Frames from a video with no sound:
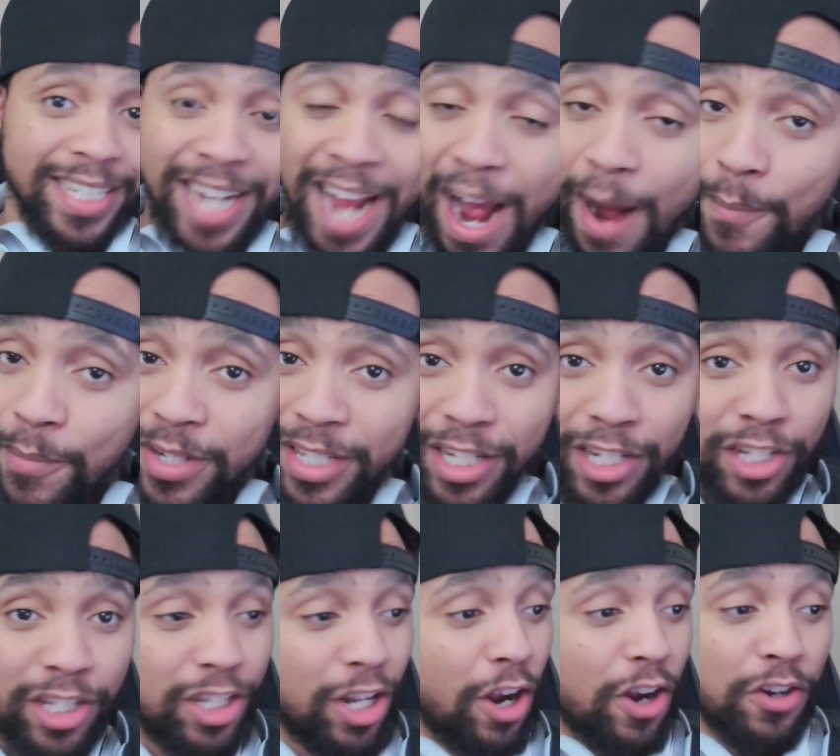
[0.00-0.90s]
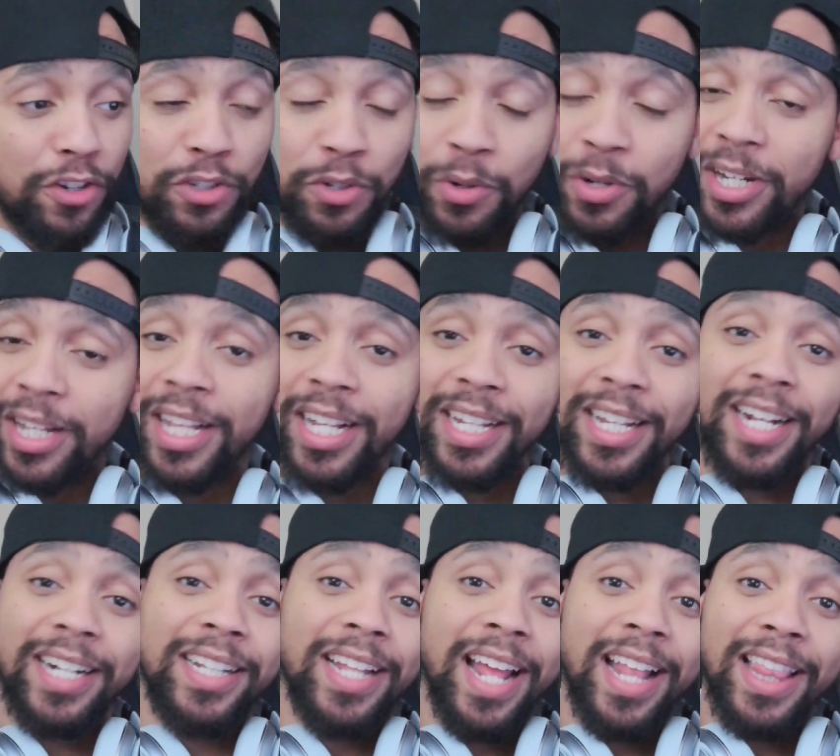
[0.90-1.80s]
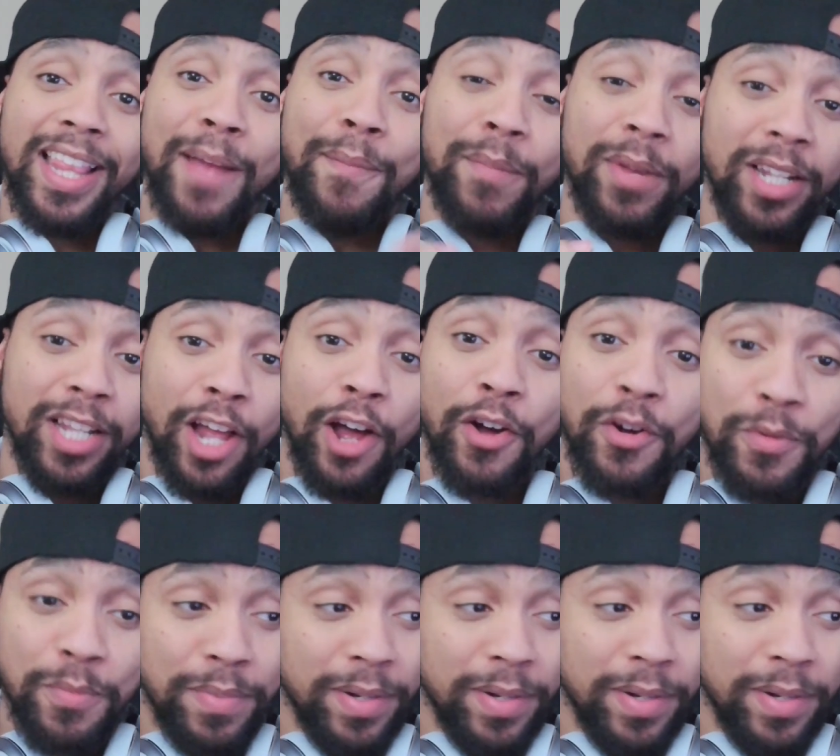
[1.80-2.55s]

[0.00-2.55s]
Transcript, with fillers: comments, concerns, or anything like that, let me know.